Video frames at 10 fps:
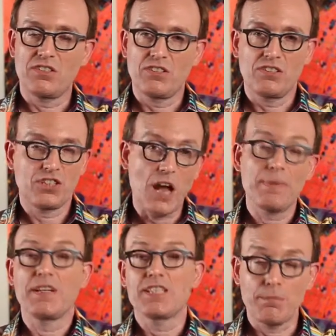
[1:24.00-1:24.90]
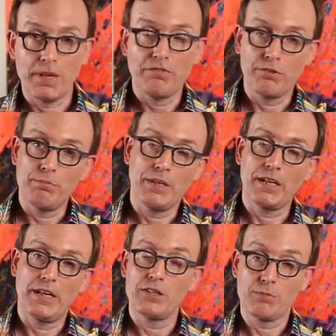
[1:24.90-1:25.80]
stopping somebody from being
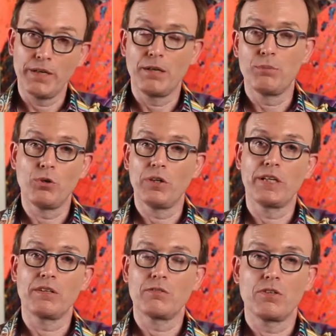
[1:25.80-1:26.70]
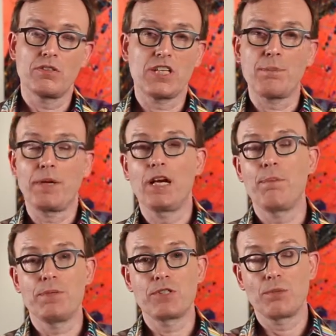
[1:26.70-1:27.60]
else being bullying, stepping
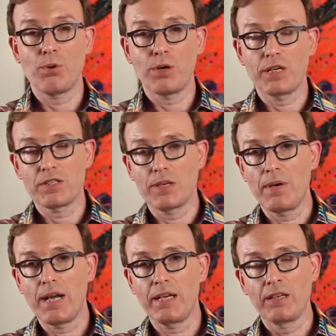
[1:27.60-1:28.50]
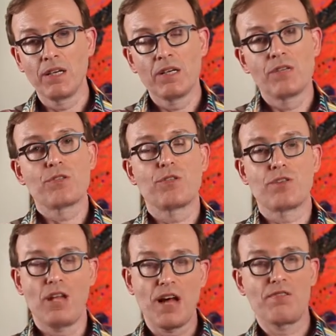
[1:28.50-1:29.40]
up and supporting somebody. So there's a
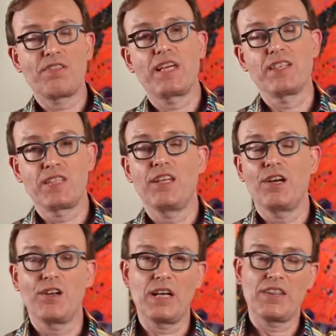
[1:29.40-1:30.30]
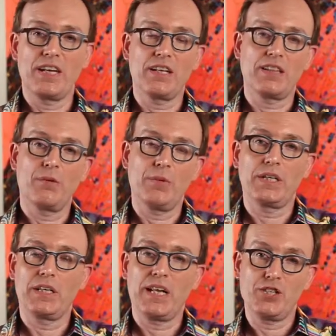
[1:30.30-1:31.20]
lot of things in there that I think that we
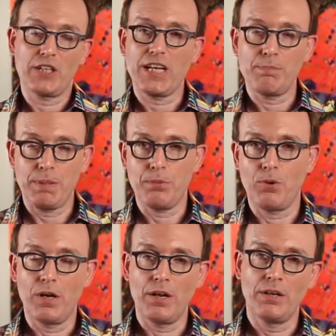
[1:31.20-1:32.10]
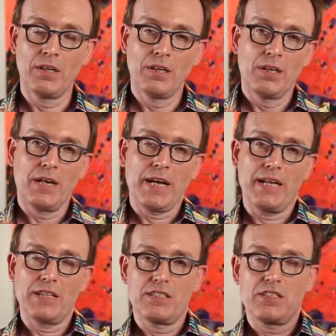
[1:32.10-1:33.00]
can educate people on
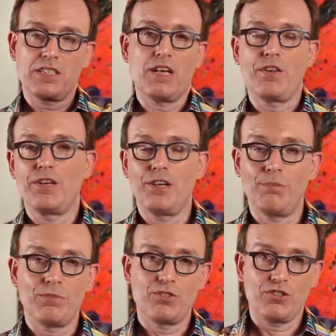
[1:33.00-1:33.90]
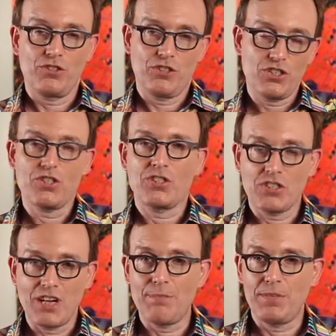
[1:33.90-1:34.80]
and tell them just
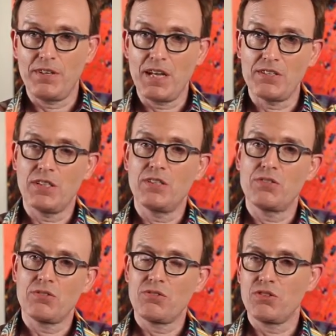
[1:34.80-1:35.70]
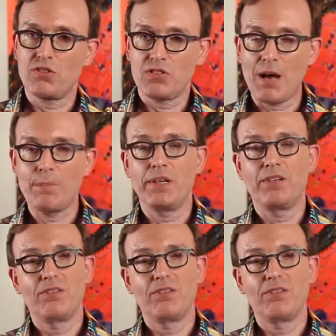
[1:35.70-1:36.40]
stop the nonsense. Just stop it.